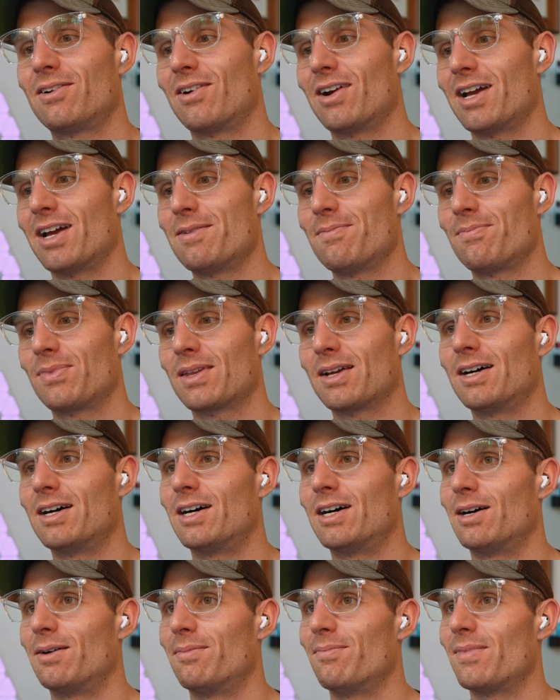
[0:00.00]
right?
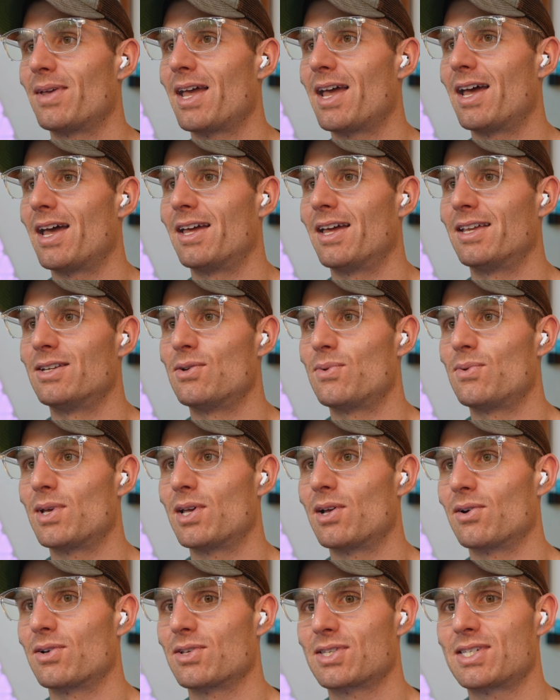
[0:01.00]
Um, and we
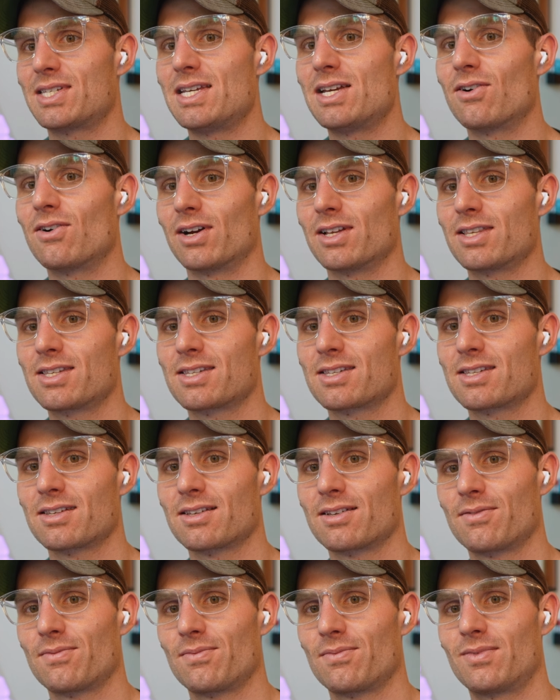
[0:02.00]
can go to secrets.
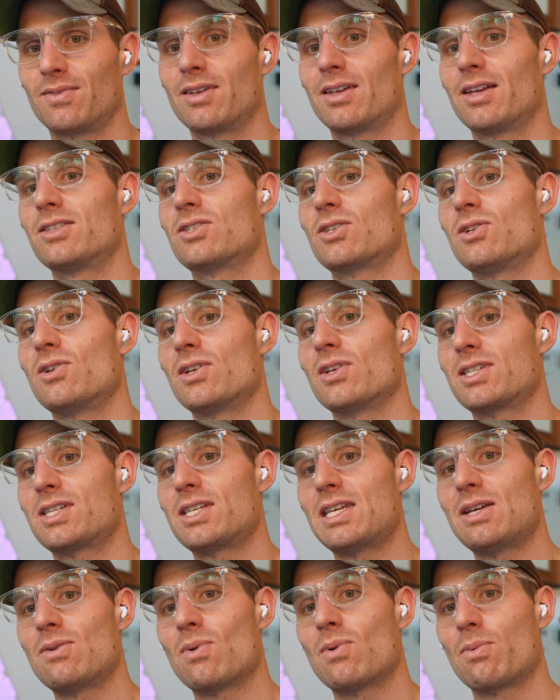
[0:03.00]
So you can
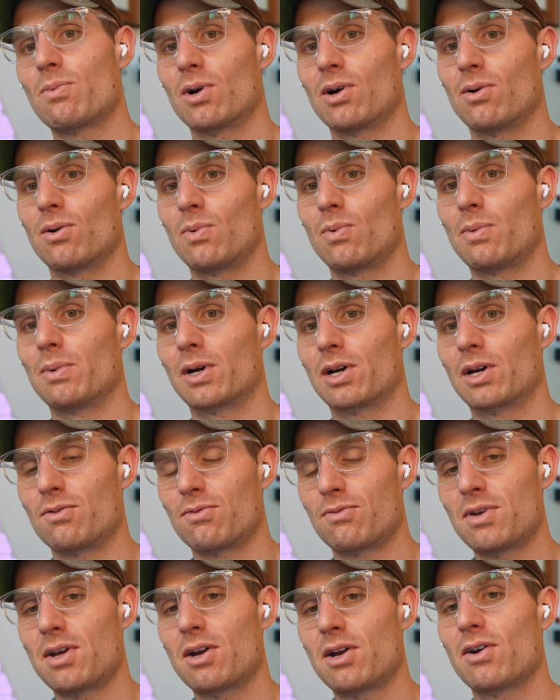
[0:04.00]
see when we're when we're
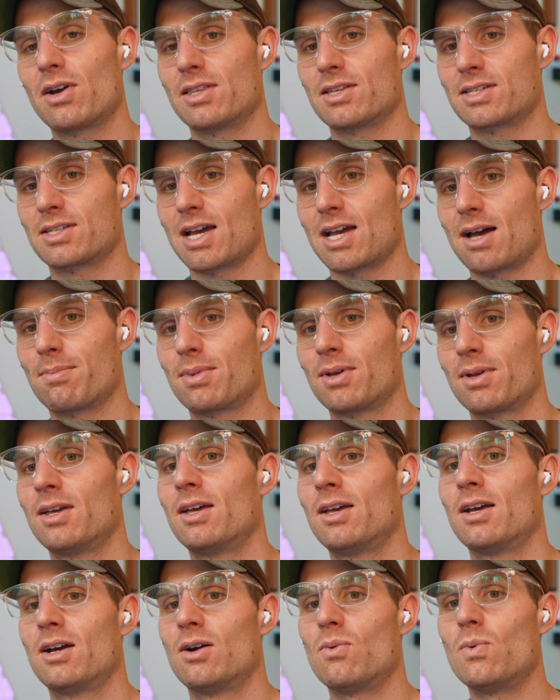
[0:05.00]
configuring this app,
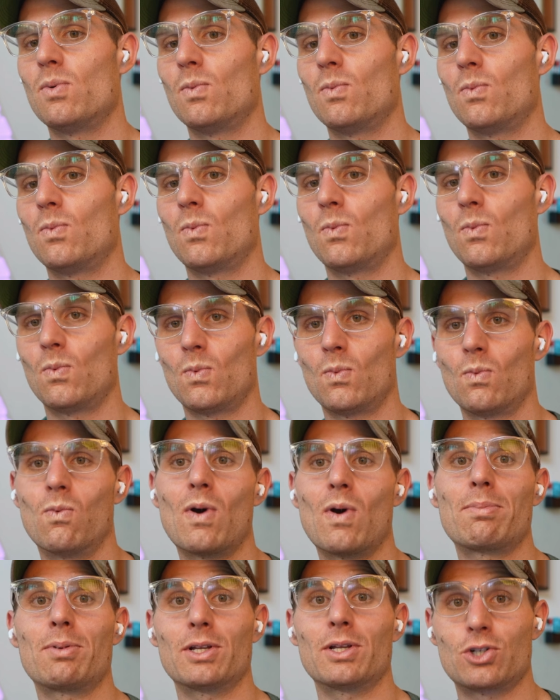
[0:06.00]
we,
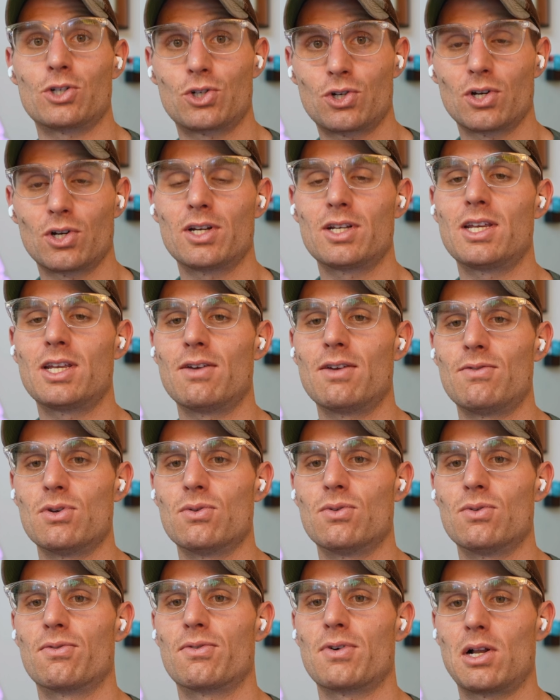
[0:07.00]
Replit should give
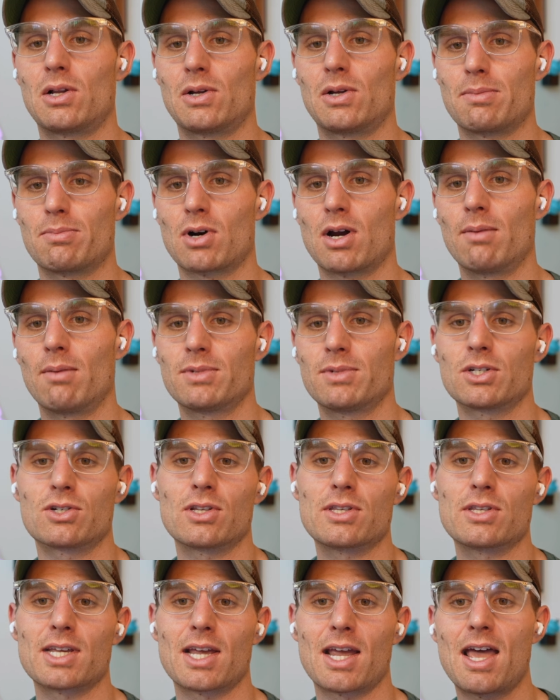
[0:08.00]
you the following prompt. It
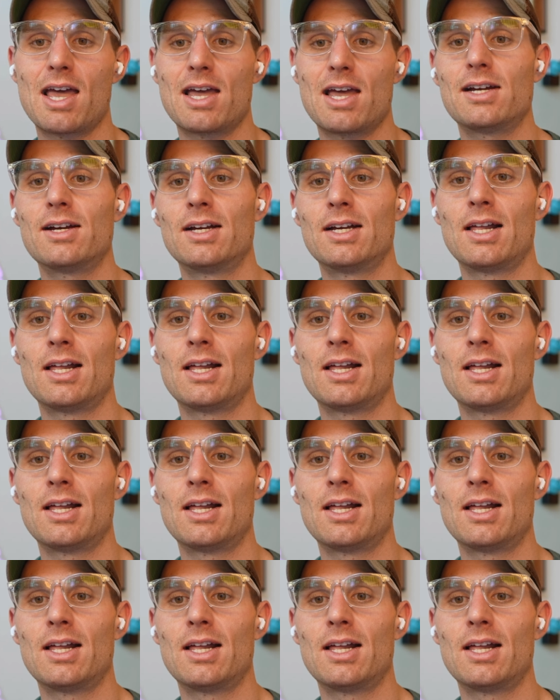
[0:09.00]
should say, "Hey,